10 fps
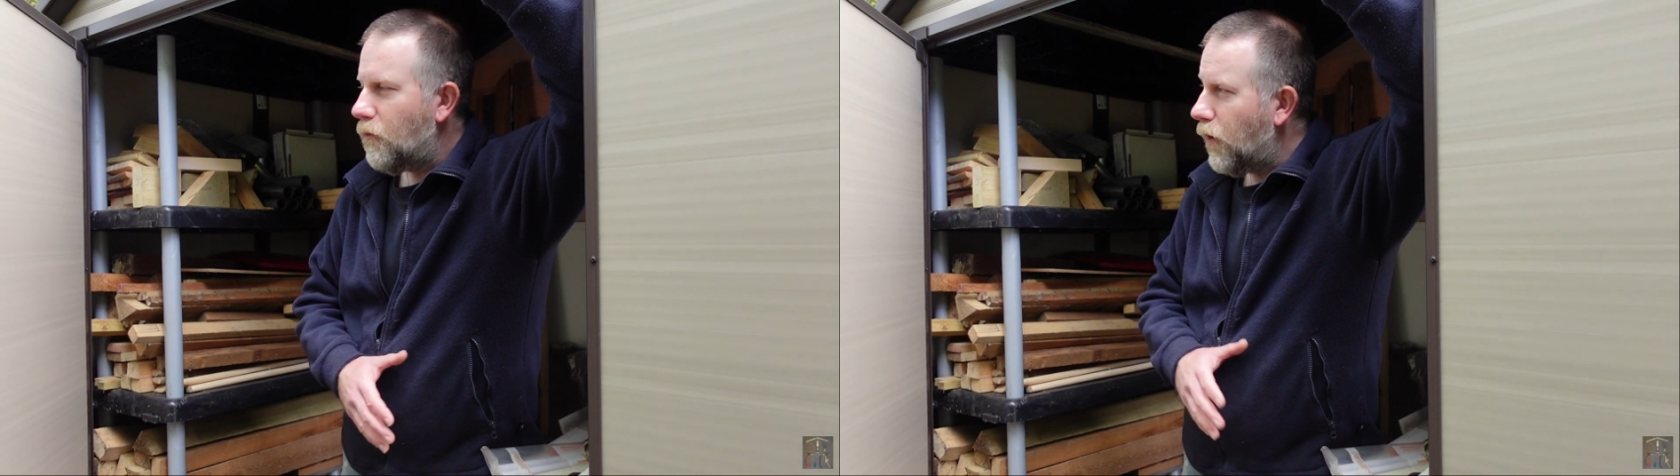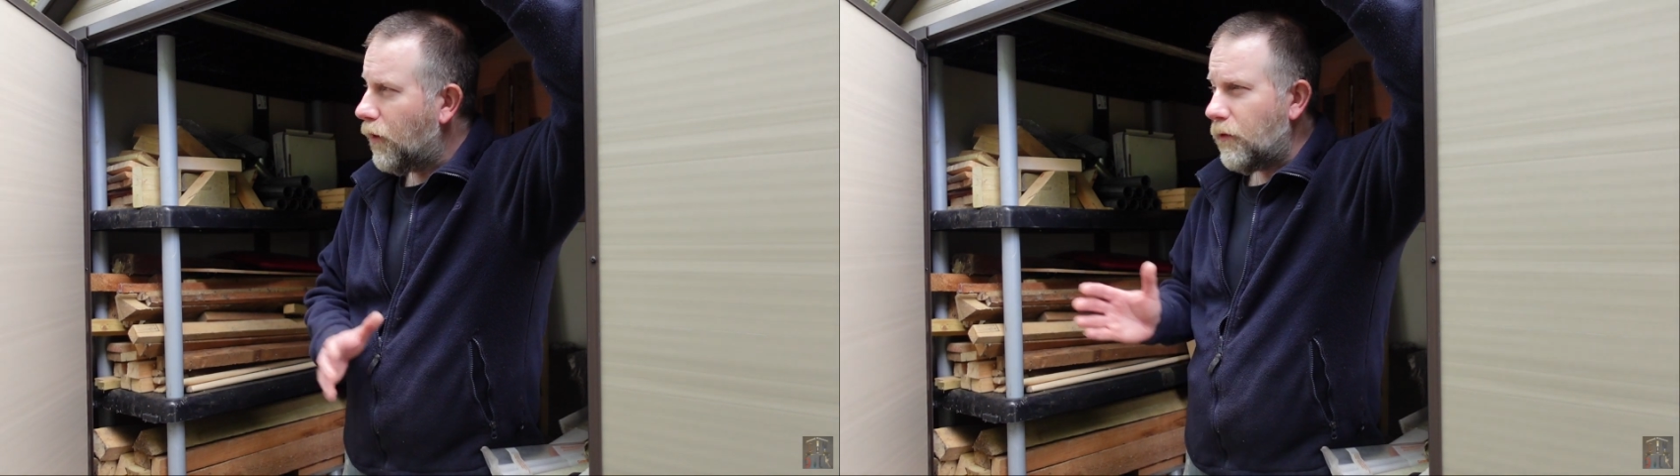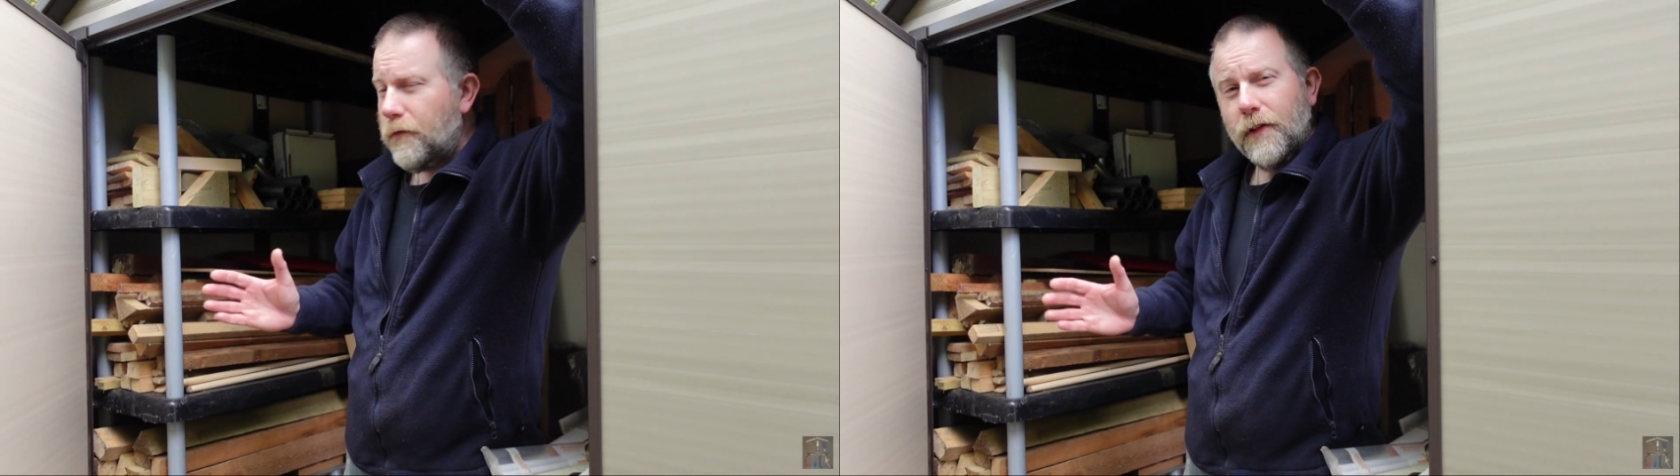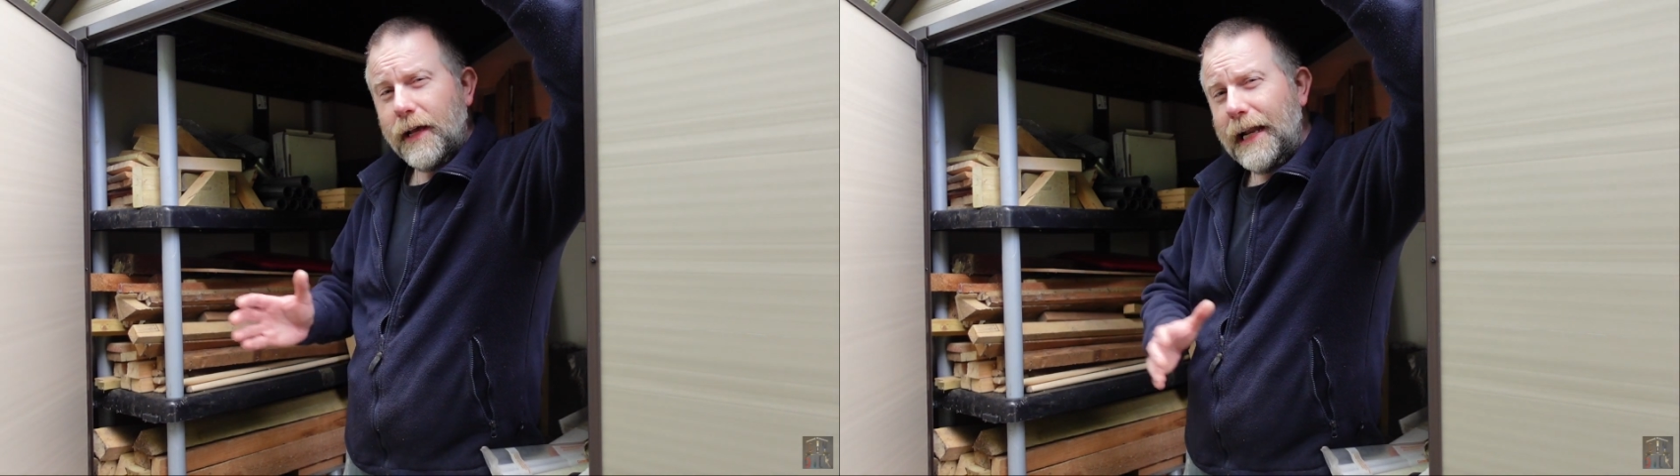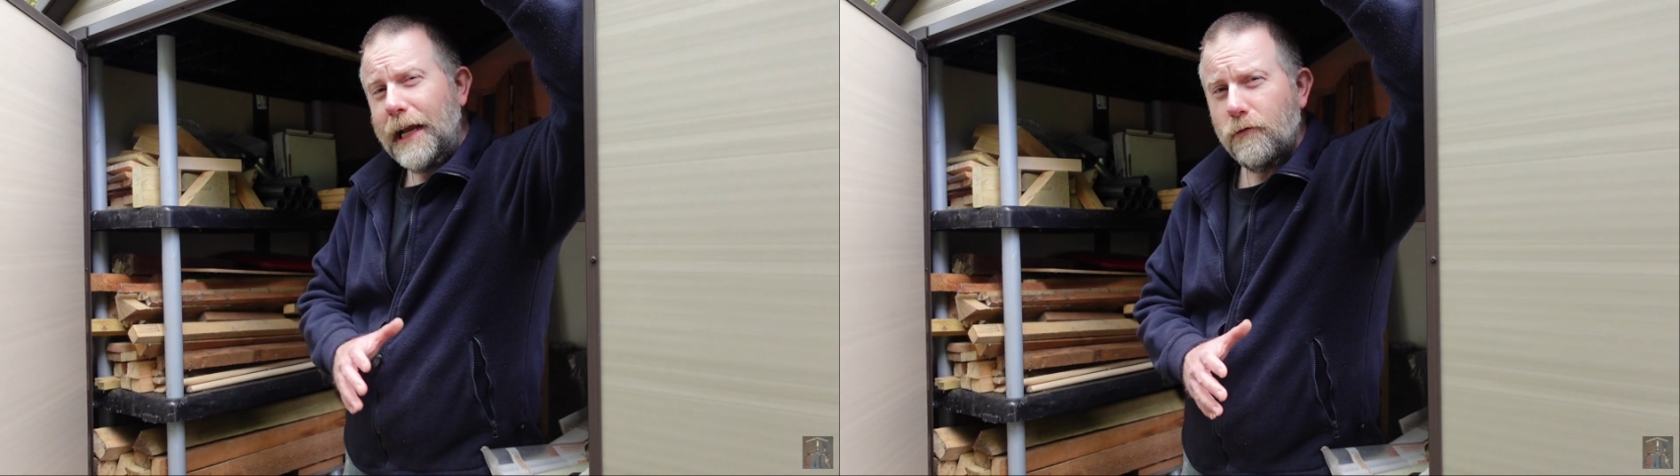Well, for the
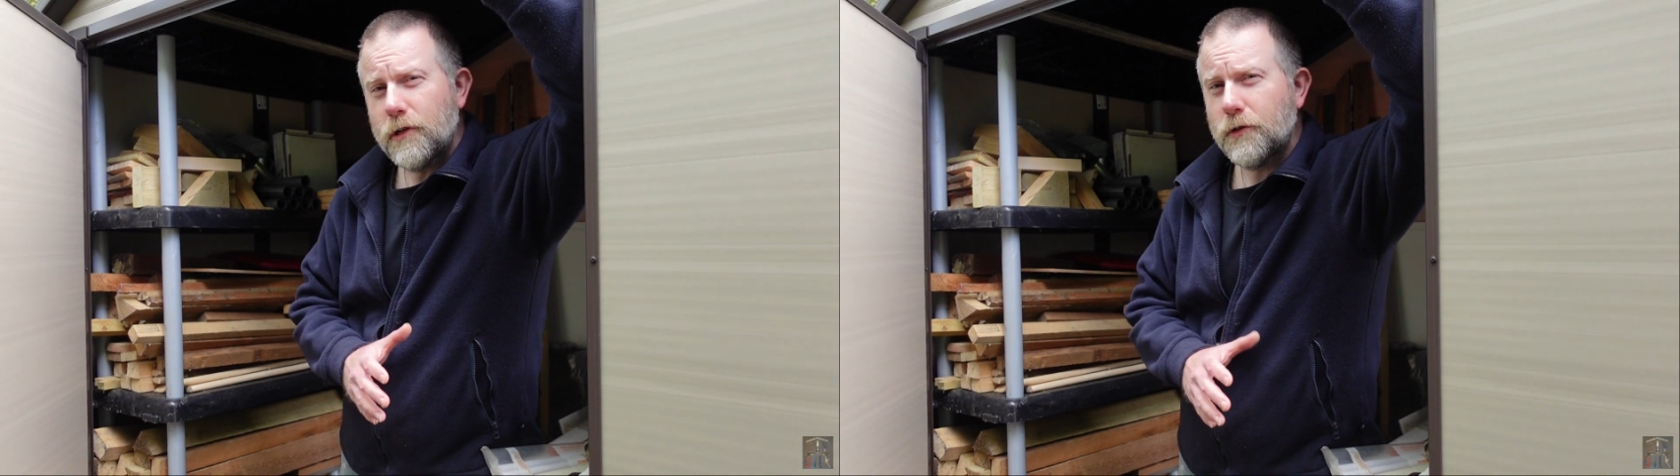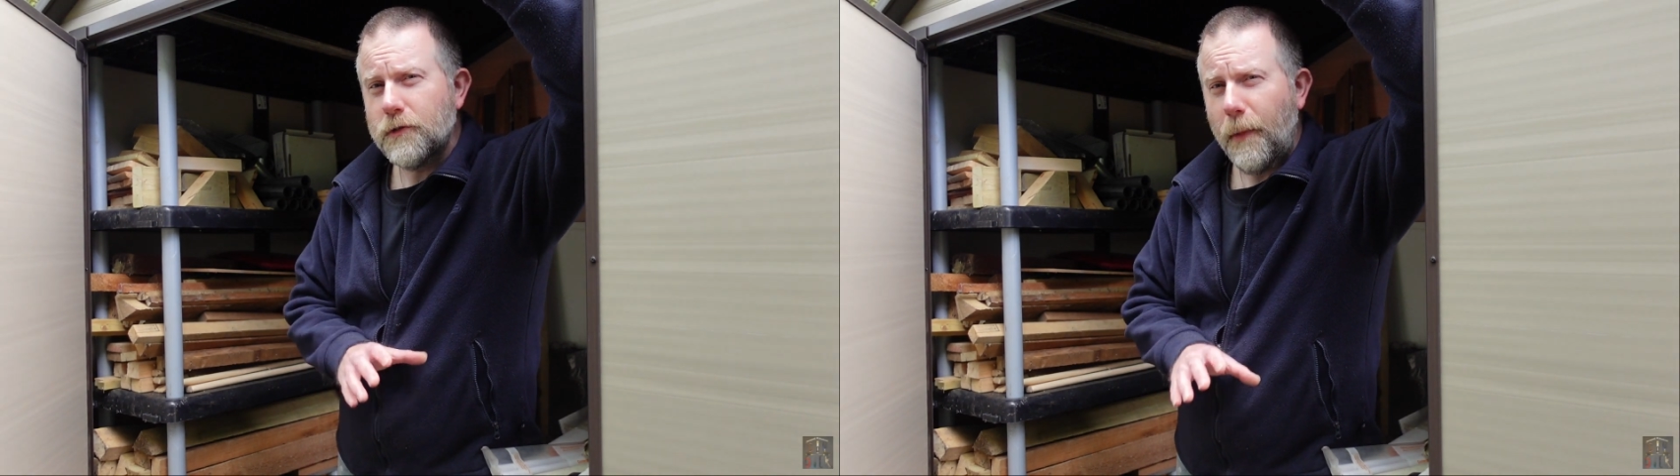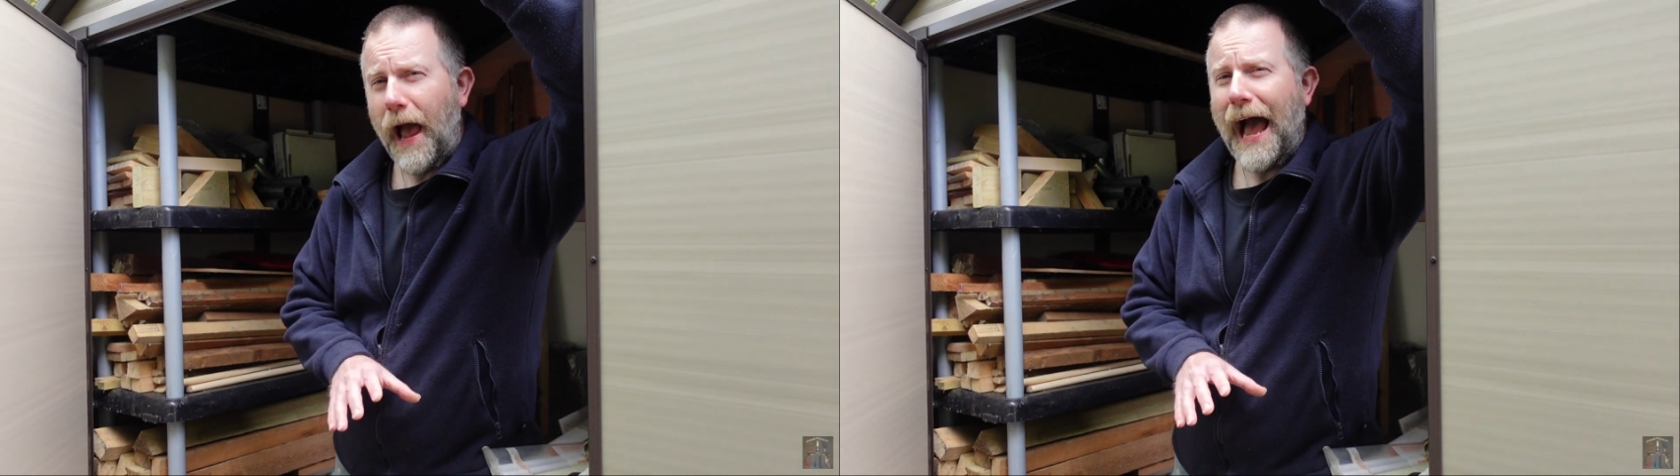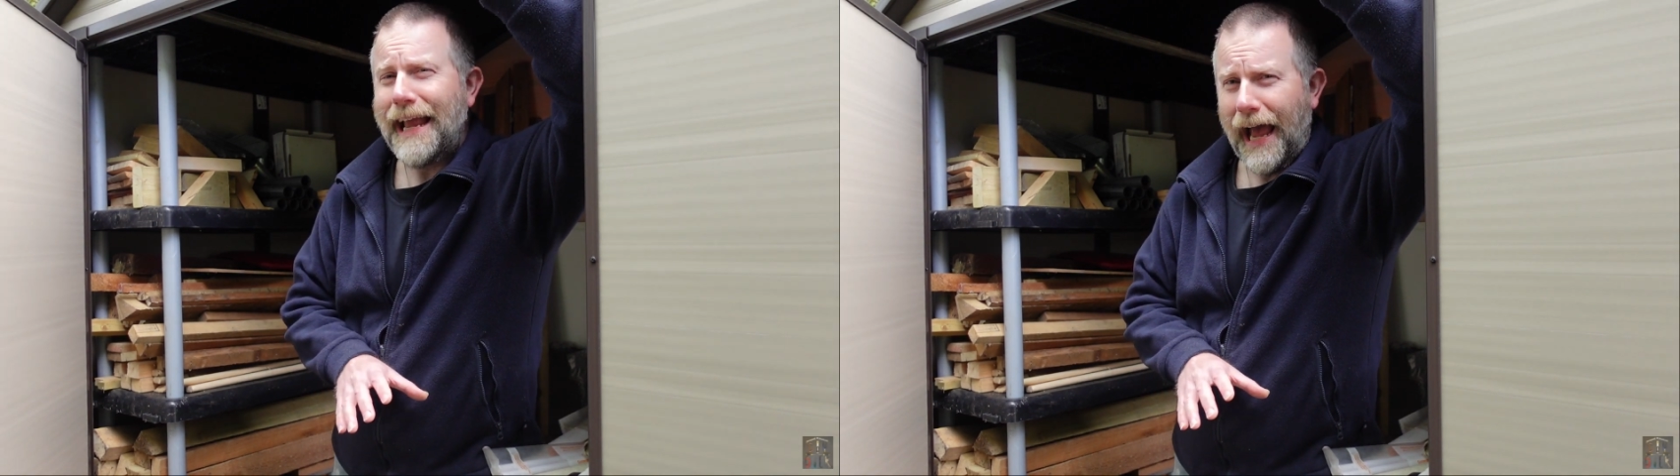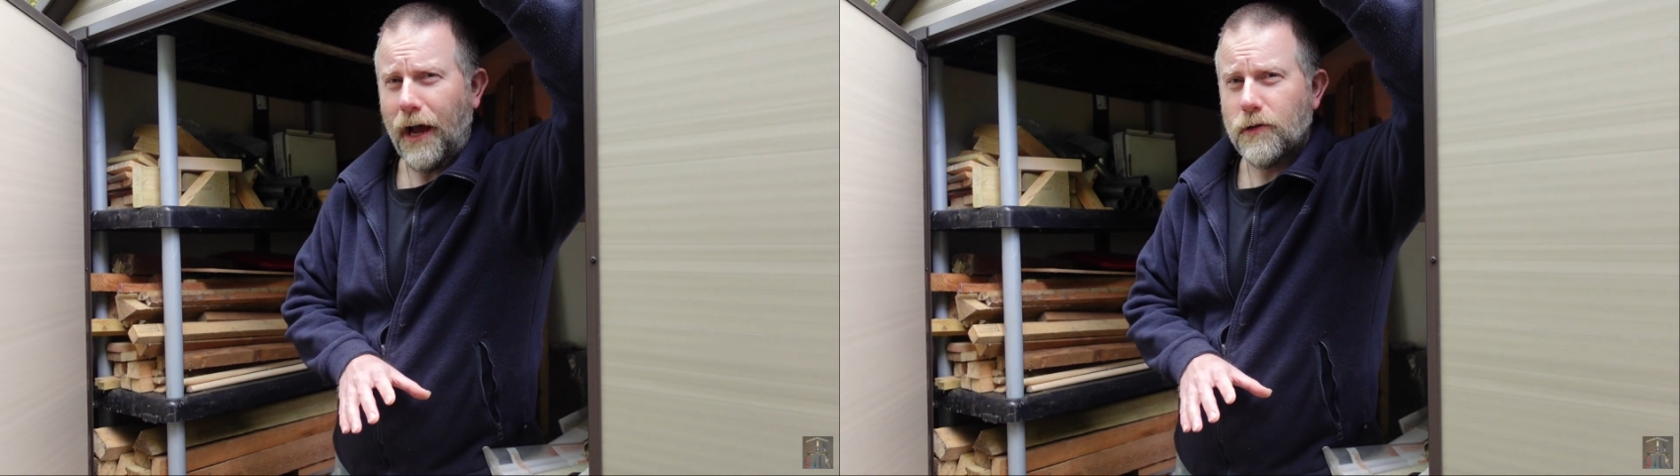clearance it was about
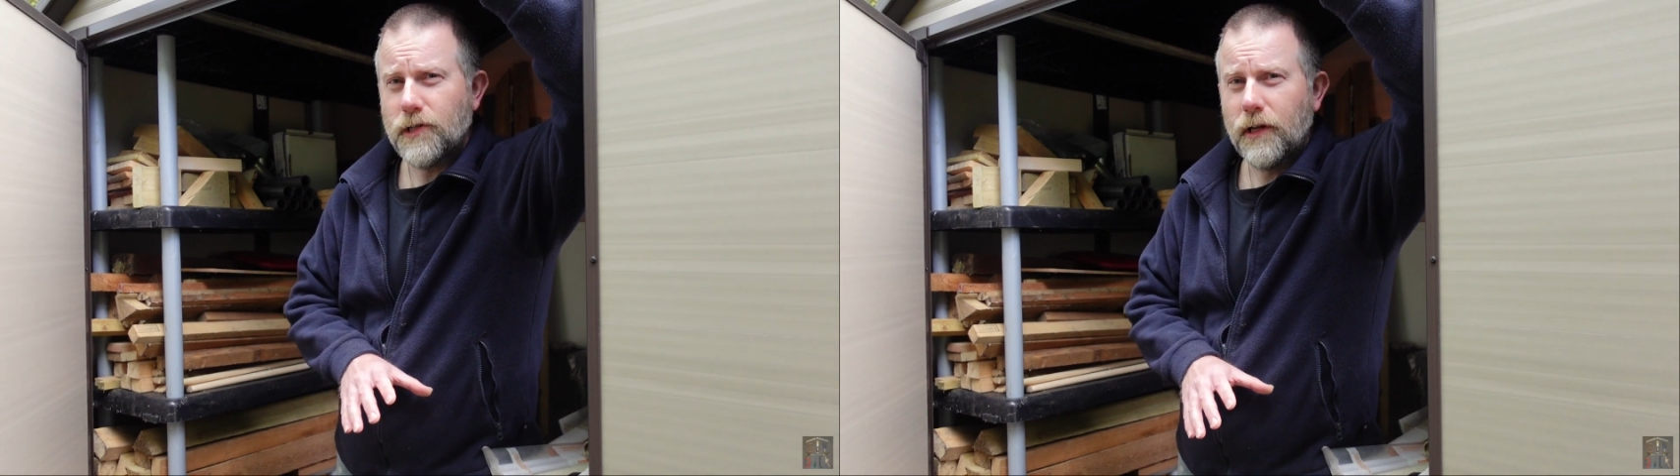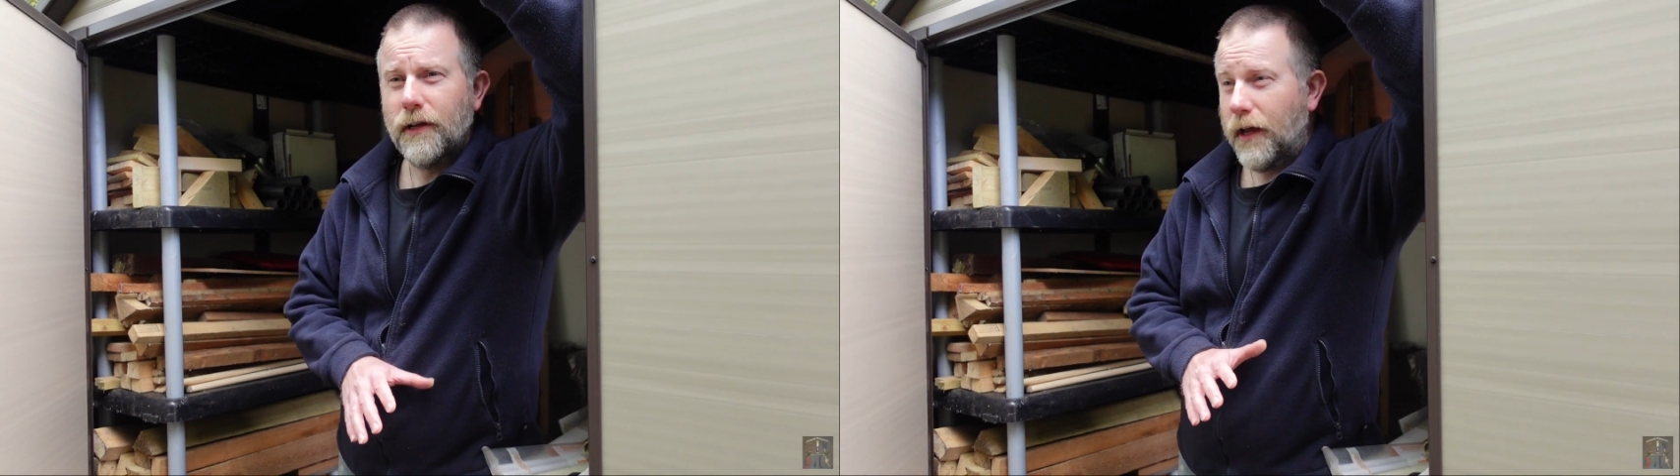8 hours,